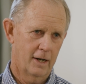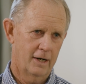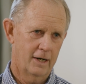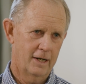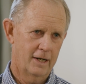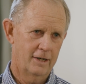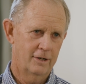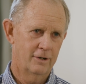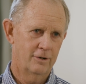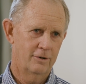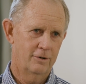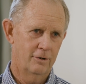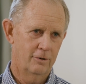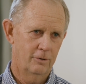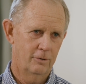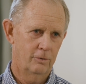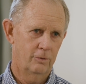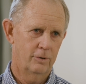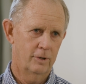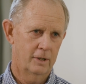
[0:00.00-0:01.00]
I need to
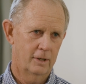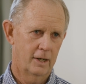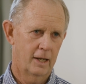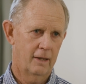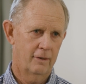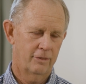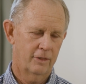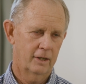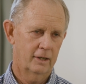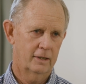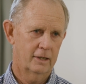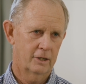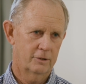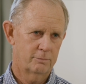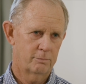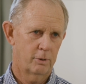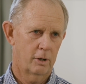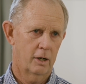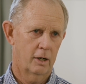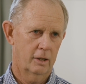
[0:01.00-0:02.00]
do, then I think that's
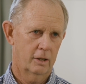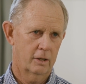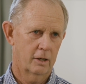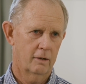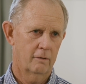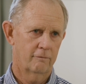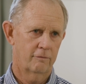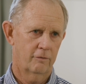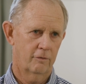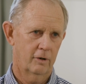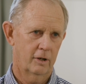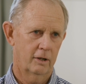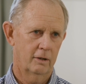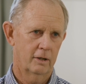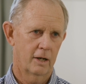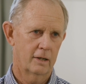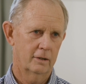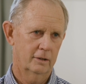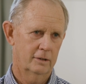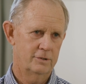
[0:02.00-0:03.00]
probably comforting.
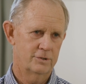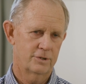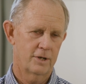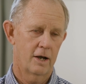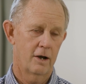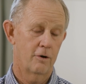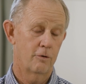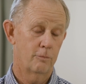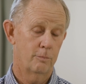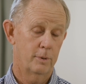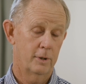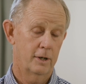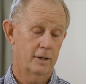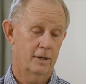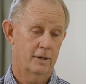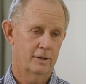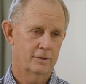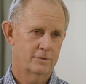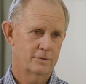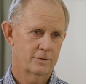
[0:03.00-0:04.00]
At least I hope it
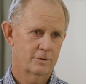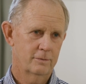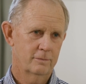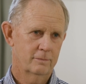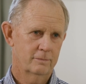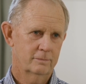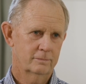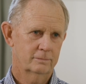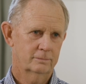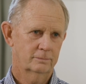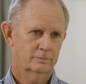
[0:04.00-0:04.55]
is.